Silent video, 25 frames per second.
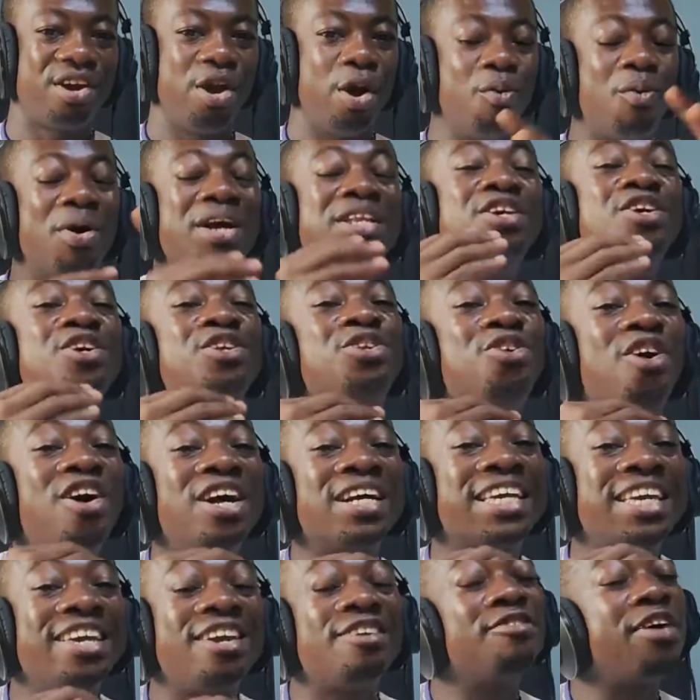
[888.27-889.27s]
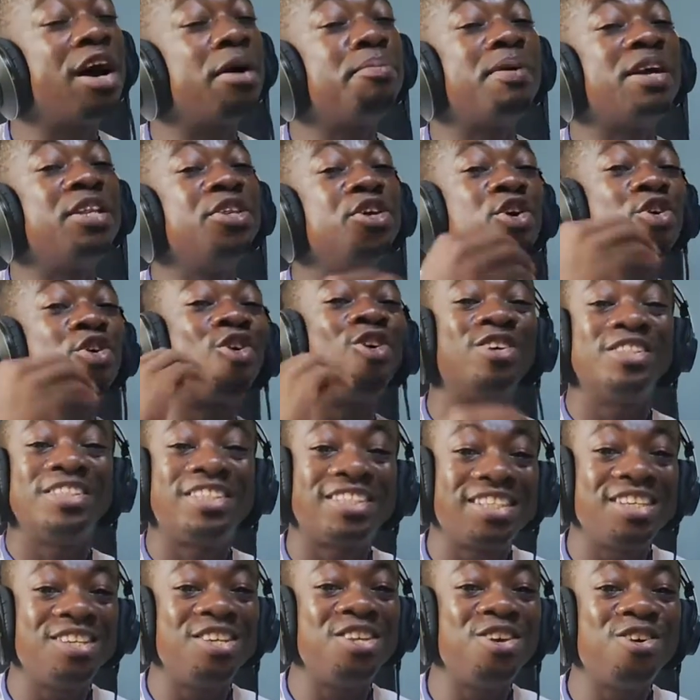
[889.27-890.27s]
When you don't give up and you
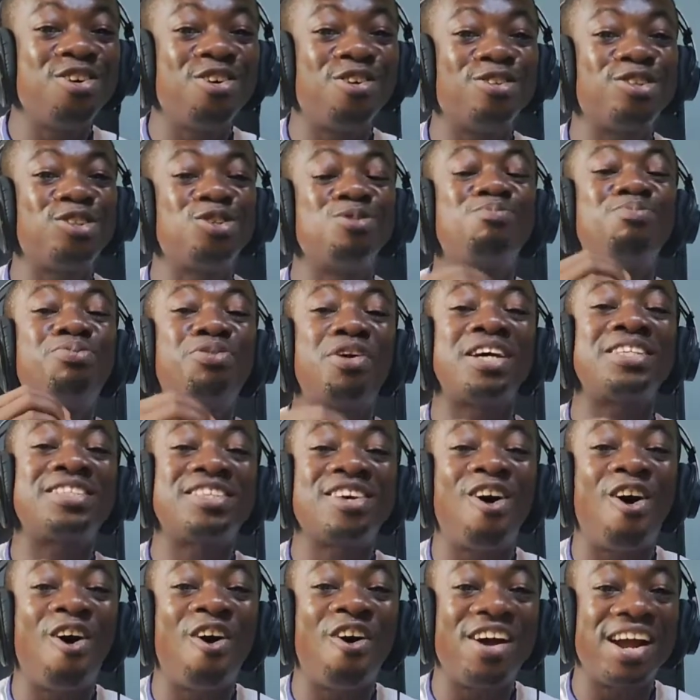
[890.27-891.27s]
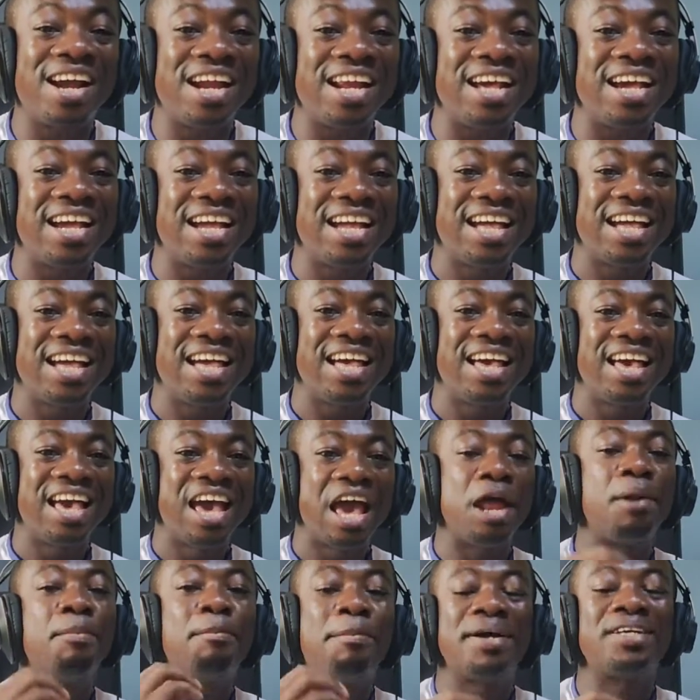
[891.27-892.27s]
continue to press on
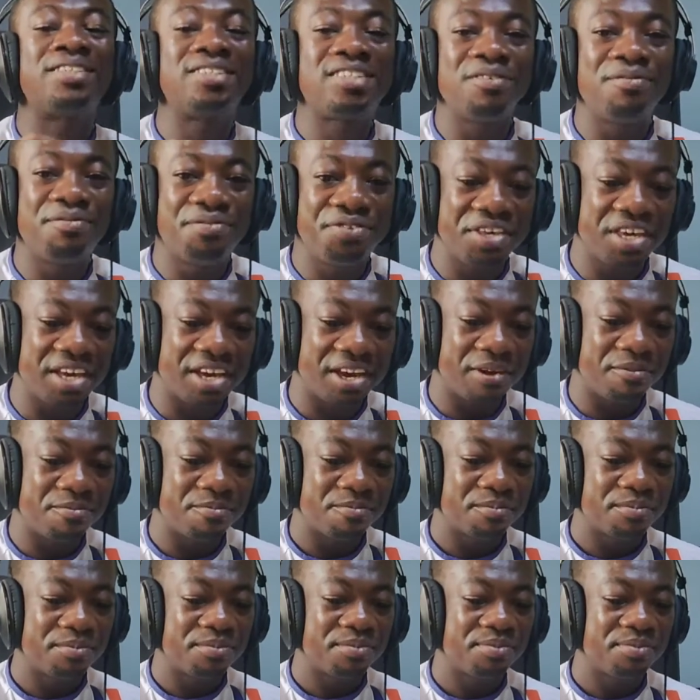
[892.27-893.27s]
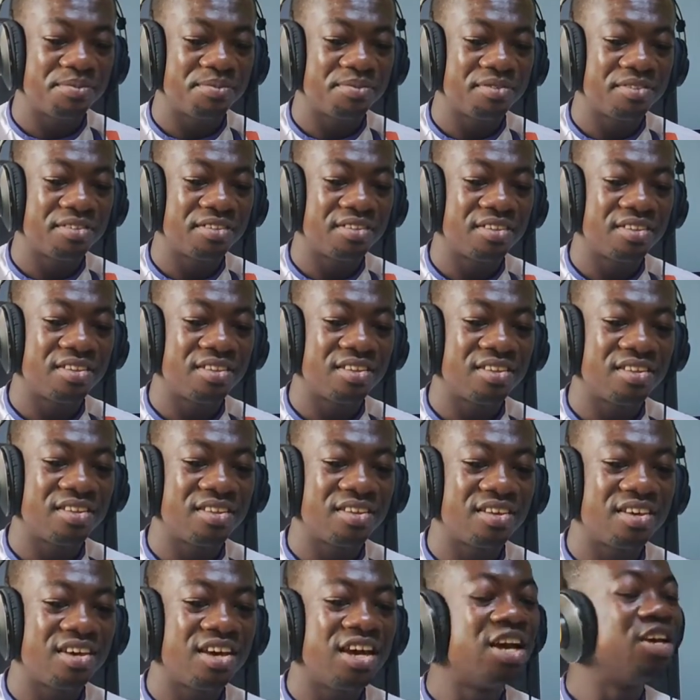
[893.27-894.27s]
and persevere,
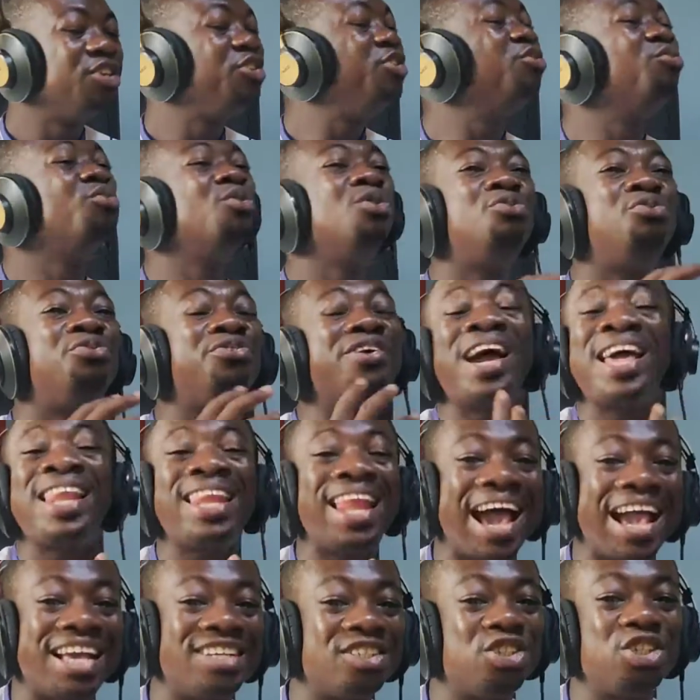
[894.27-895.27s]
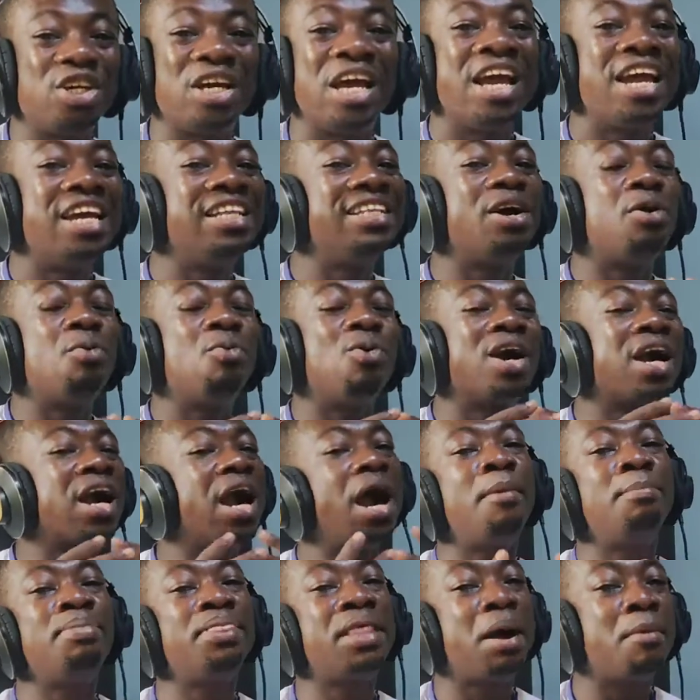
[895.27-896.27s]
You will realize there will
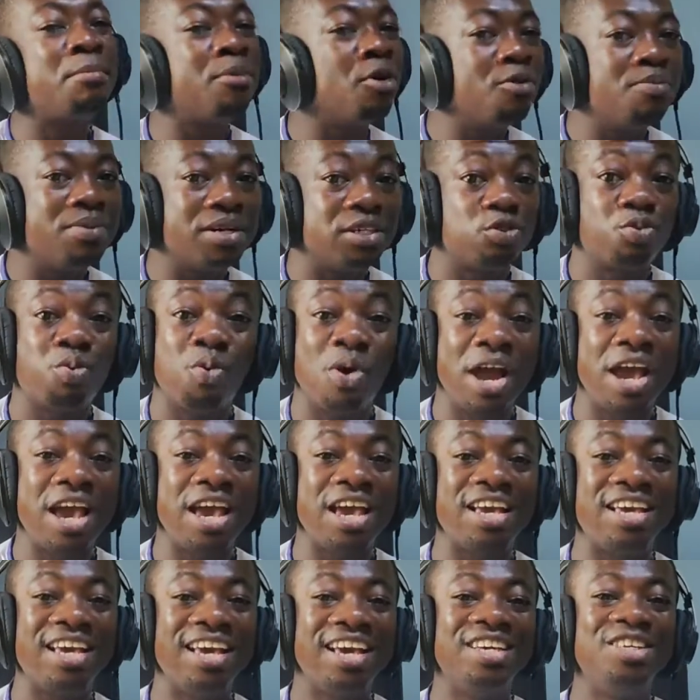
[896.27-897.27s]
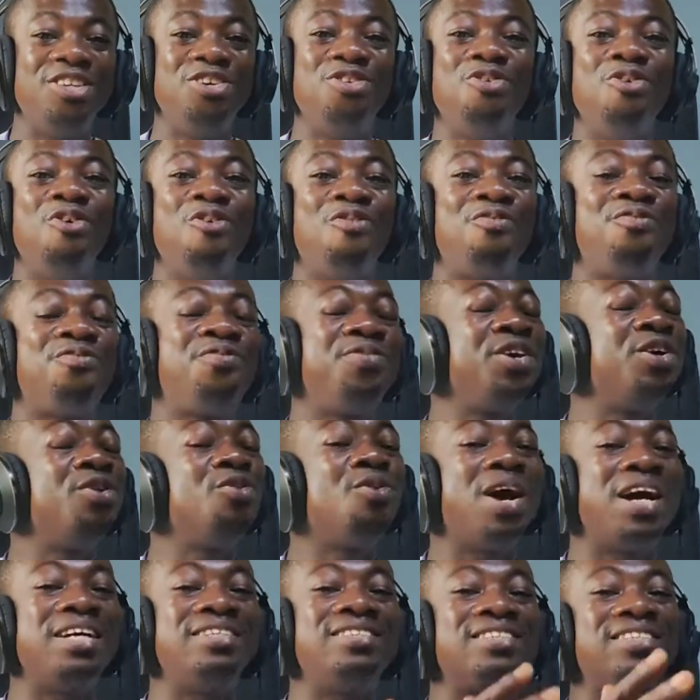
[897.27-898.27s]
come that moment where you will
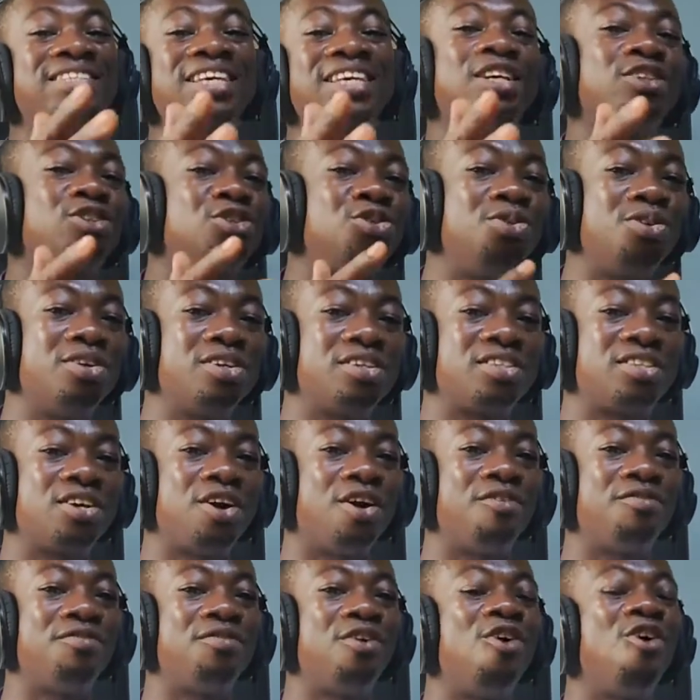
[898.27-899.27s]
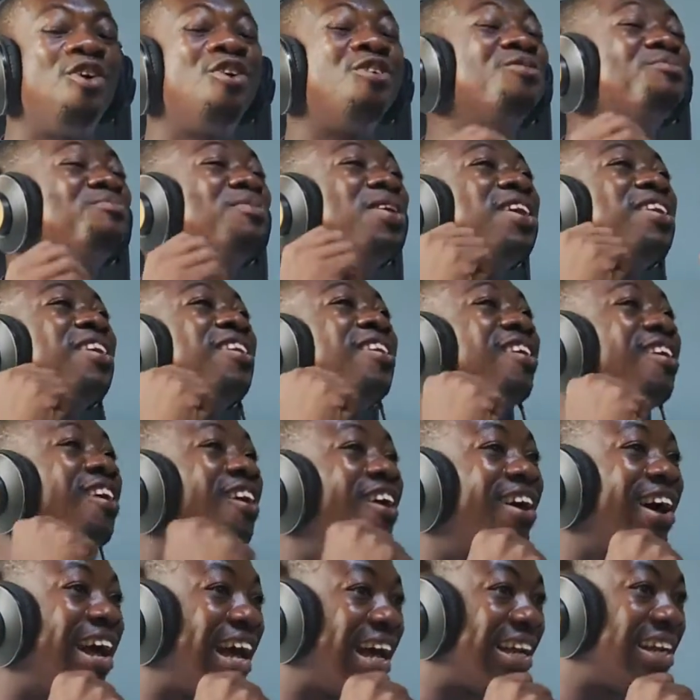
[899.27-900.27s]
feel and say to yourself, oh my
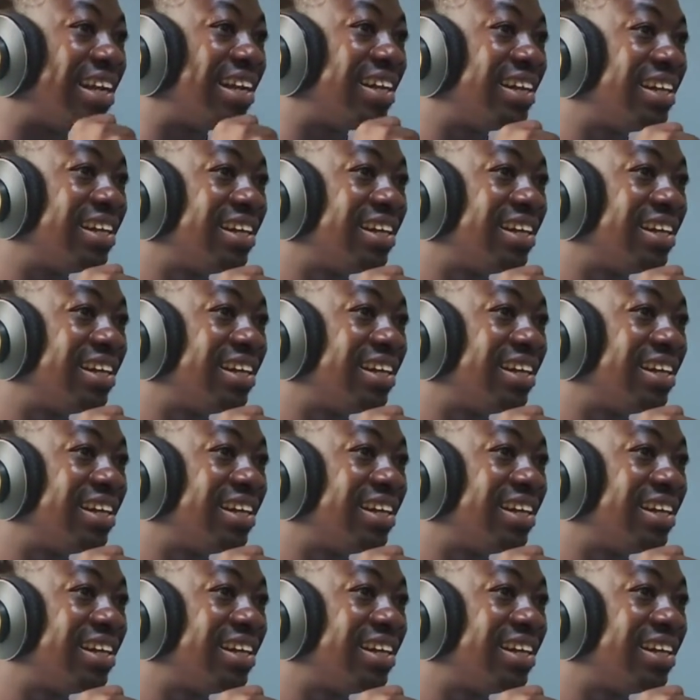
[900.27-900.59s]
God,